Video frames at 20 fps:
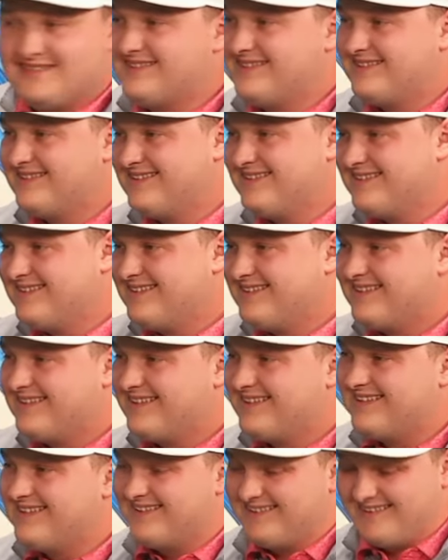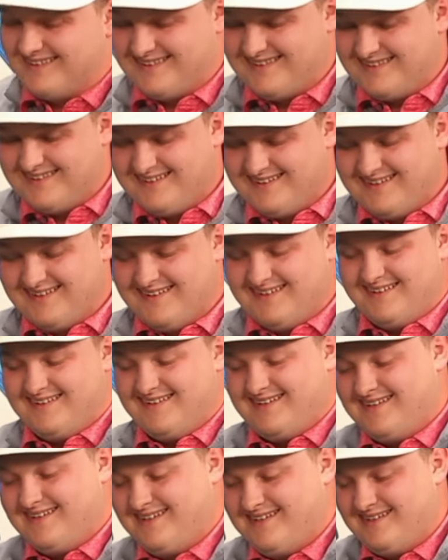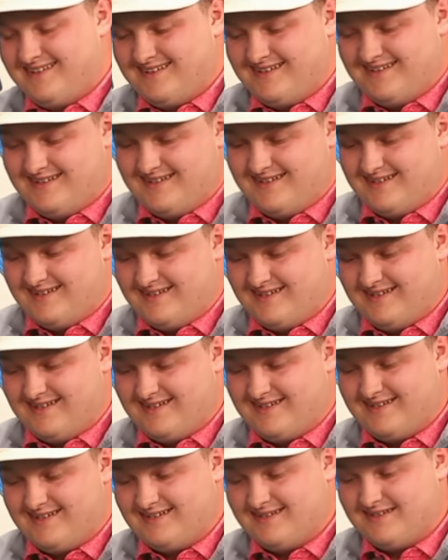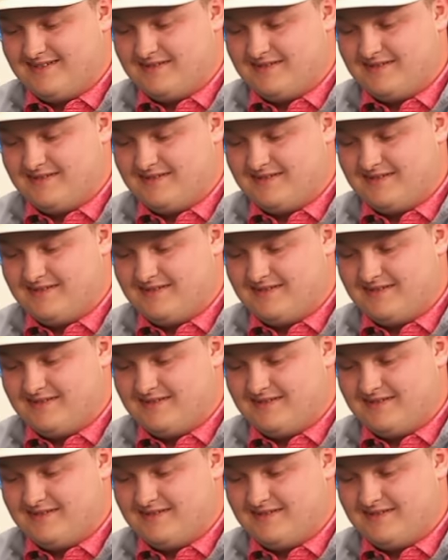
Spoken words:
This person isn't speaking.